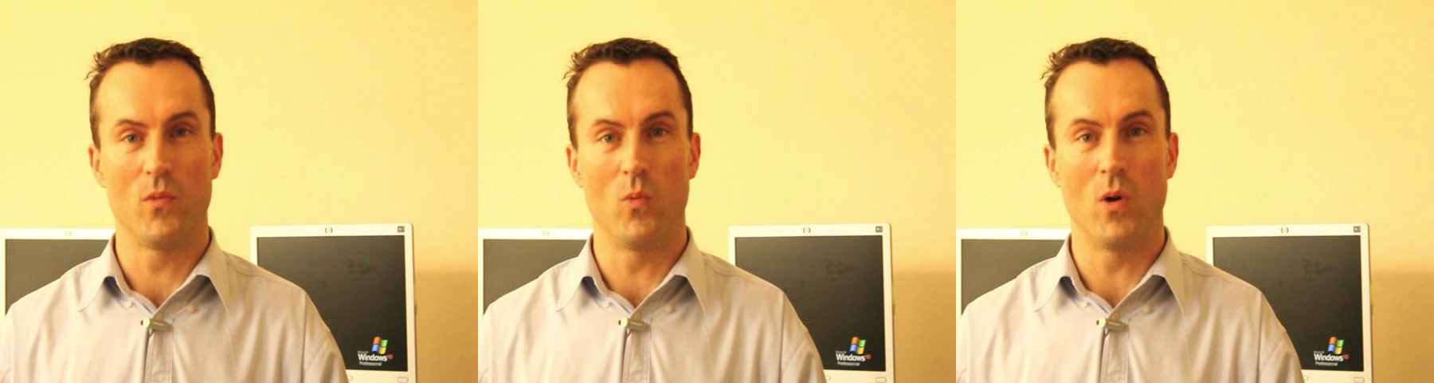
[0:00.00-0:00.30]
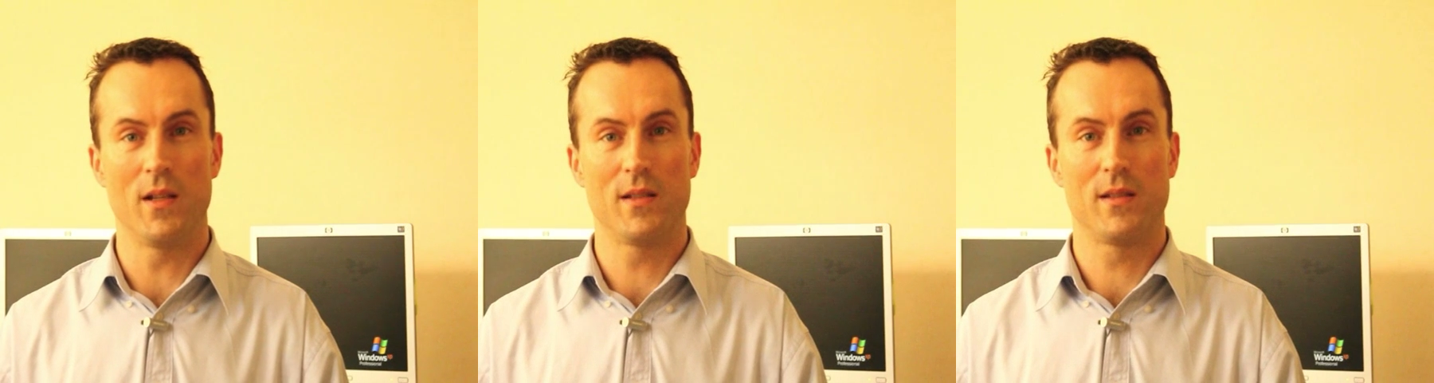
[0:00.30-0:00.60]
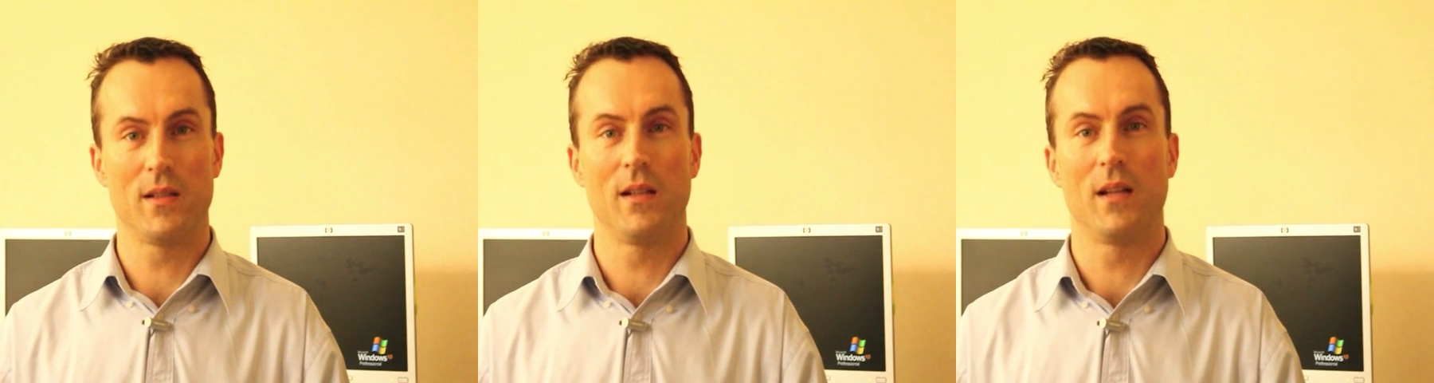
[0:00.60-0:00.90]

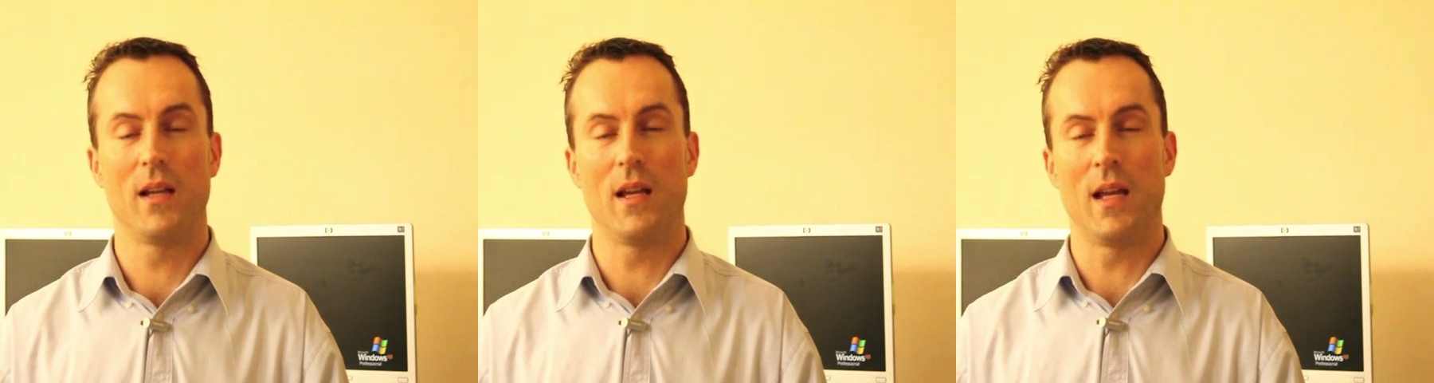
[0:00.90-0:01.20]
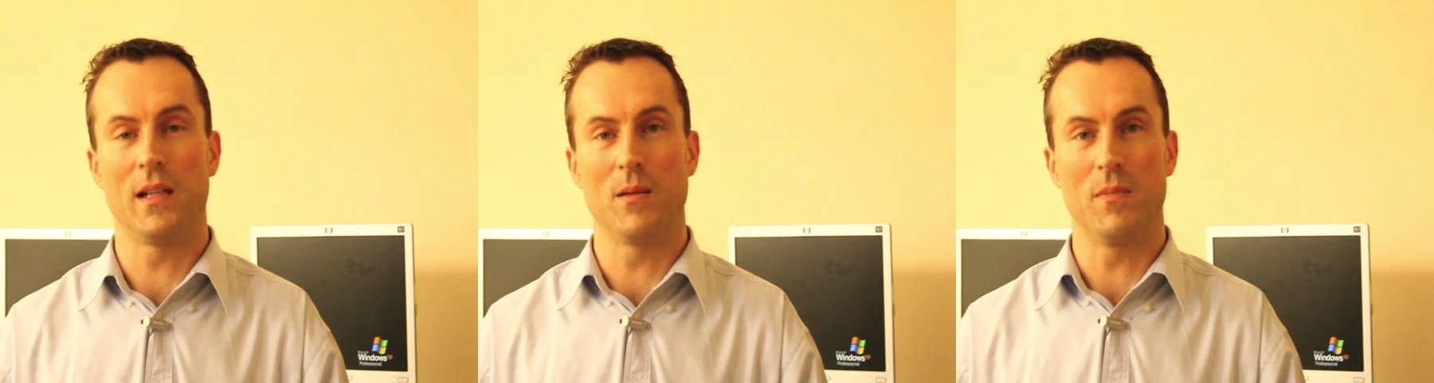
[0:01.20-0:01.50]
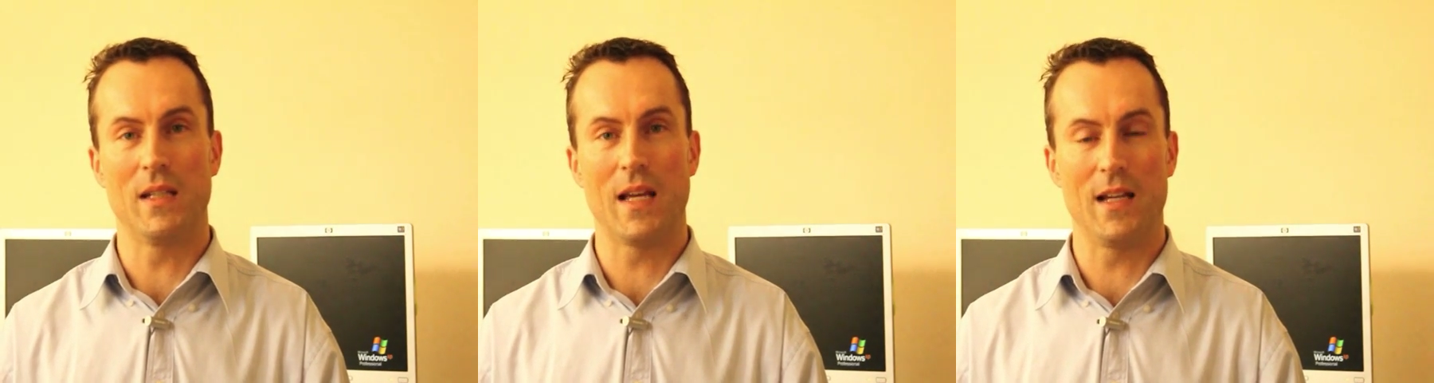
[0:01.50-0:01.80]
once and can
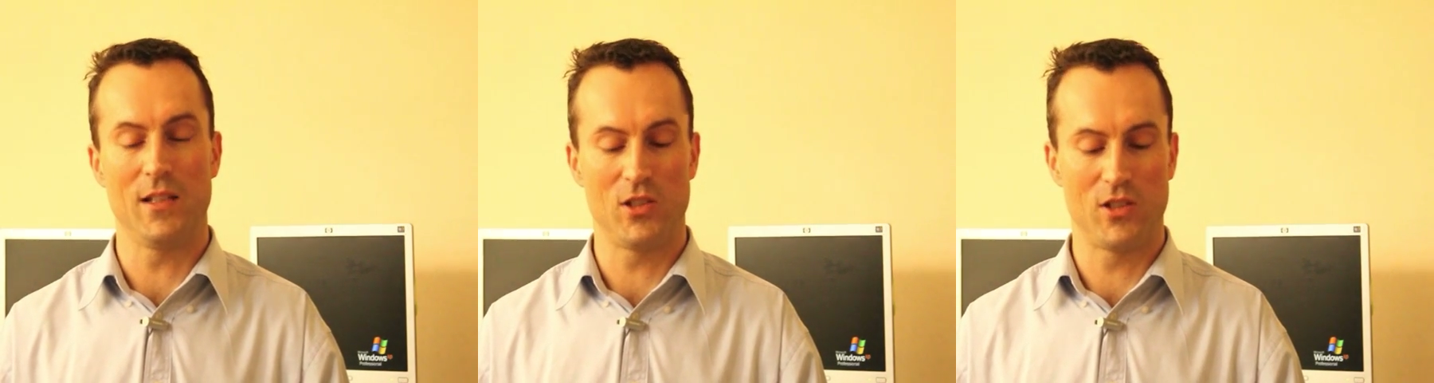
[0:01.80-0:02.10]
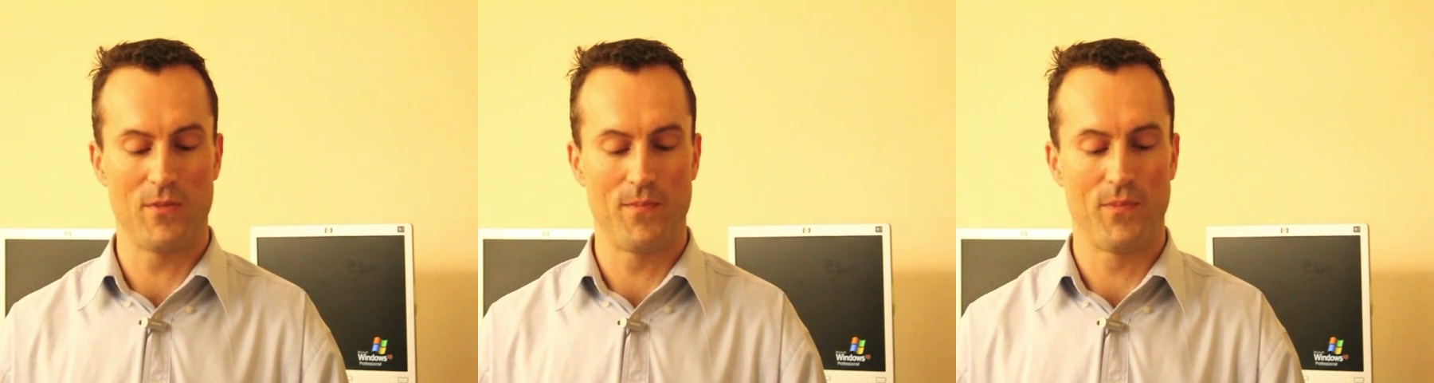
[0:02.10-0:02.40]
be cached.